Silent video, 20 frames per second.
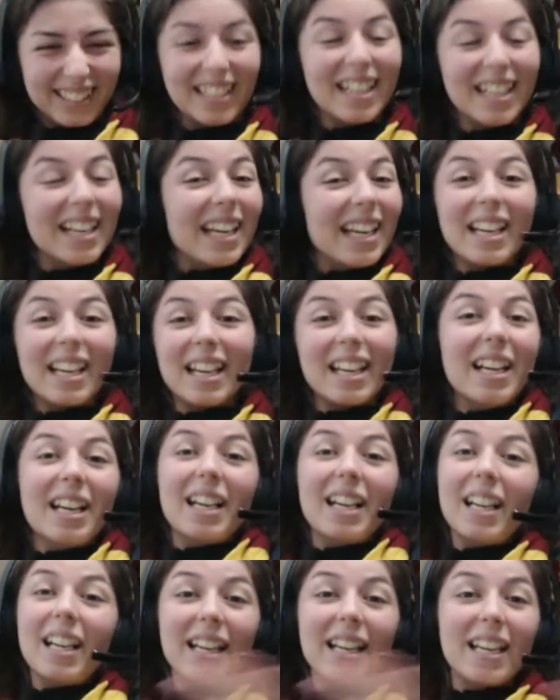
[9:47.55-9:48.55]
I-
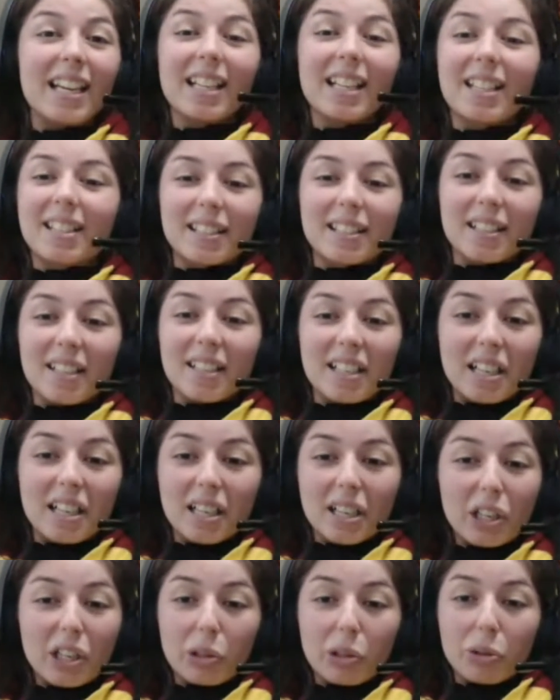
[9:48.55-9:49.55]
it's a
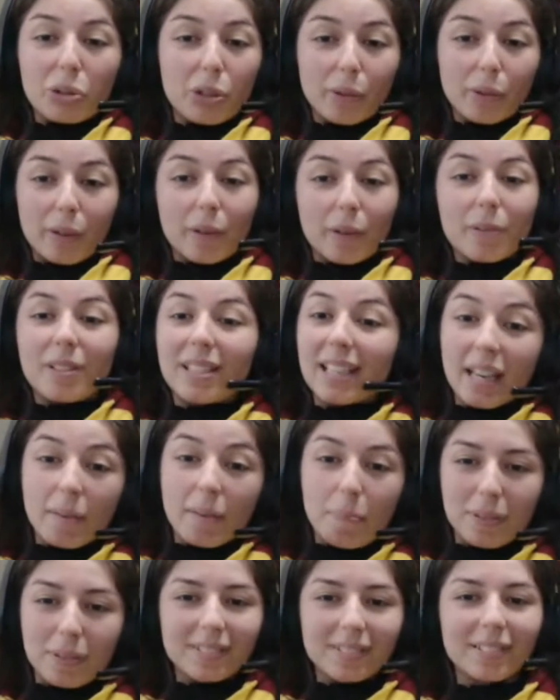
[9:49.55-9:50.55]
cultural
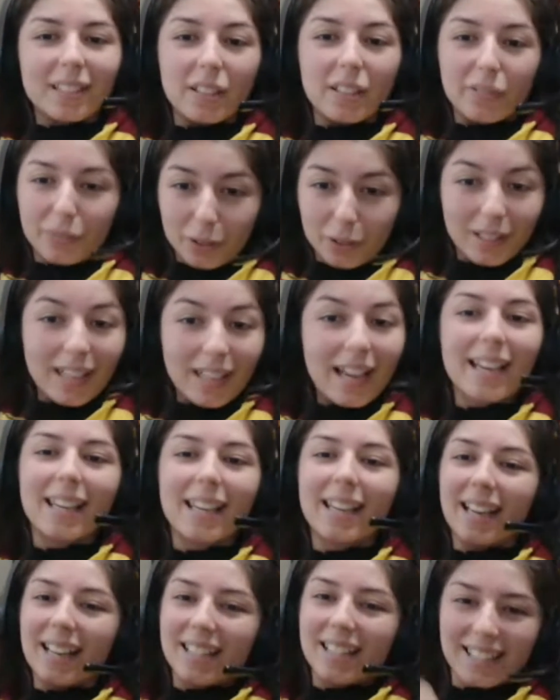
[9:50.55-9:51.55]
tip. If you like
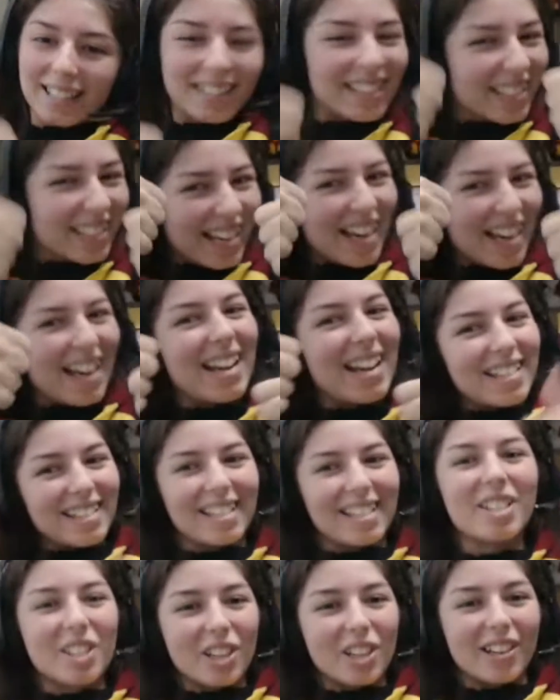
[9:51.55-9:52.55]
it, yes,
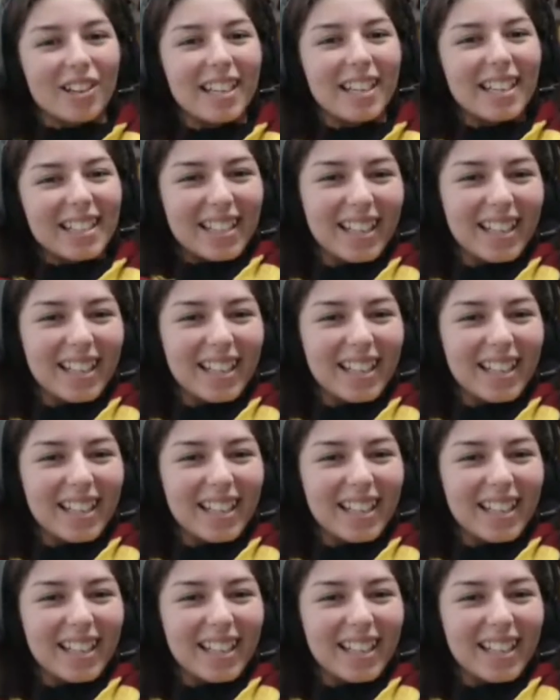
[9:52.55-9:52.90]
enjoy it.